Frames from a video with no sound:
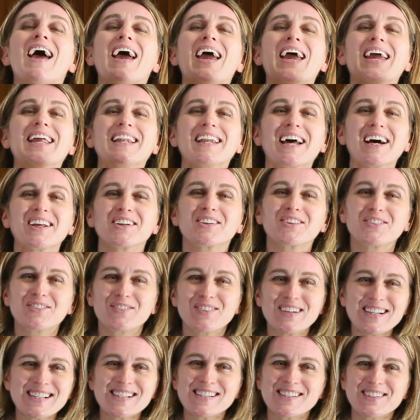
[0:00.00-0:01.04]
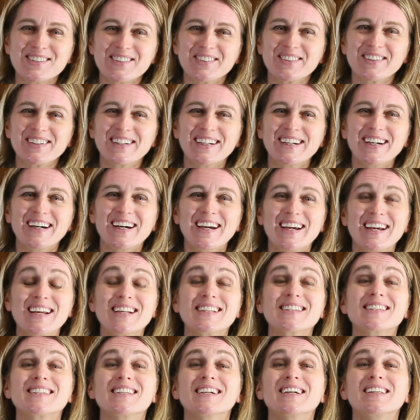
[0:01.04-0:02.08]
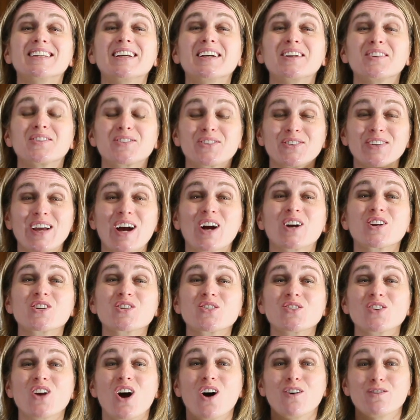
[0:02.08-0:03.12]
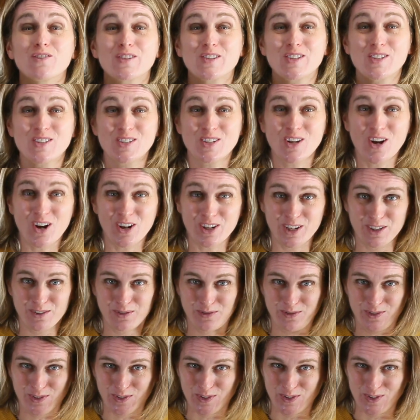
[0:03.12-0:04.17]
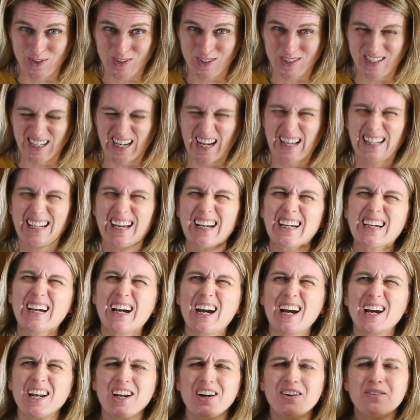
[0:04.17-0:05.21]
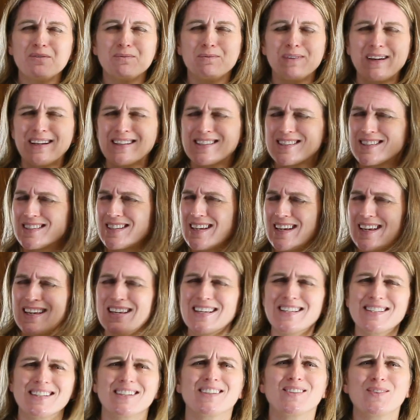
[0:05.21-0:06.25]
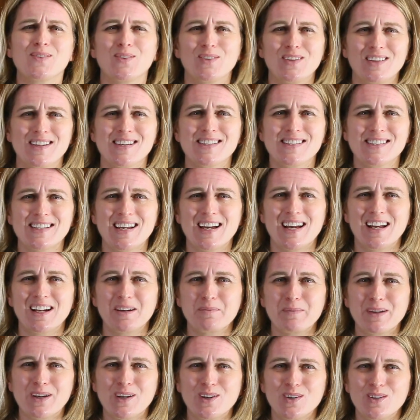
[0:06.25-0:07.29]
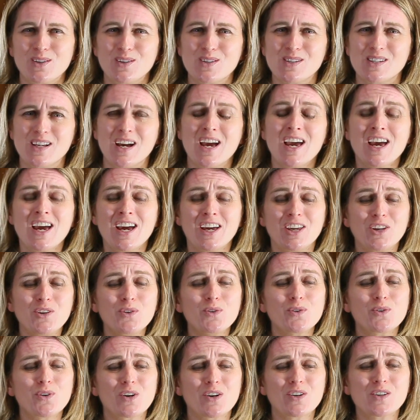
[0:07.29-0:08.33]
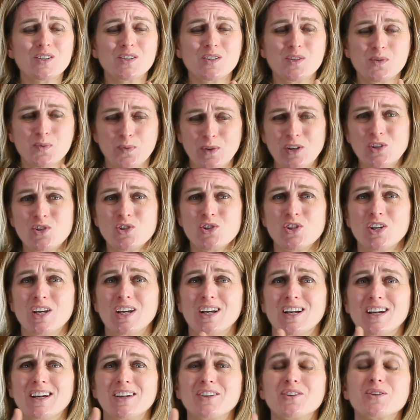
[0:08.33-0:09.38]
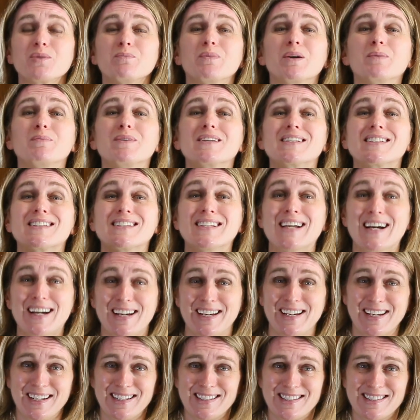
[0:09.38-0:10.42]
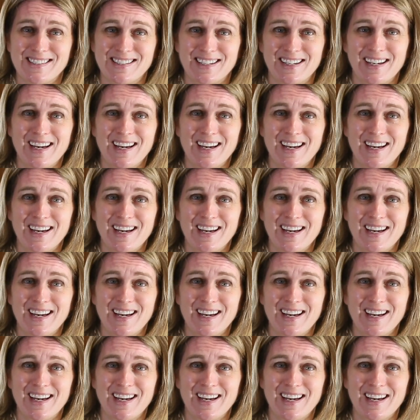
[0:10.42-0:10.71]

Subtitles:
Another reason is the introduction of solid foods, and that it's the easiest to understand because you are switching your baby's diet.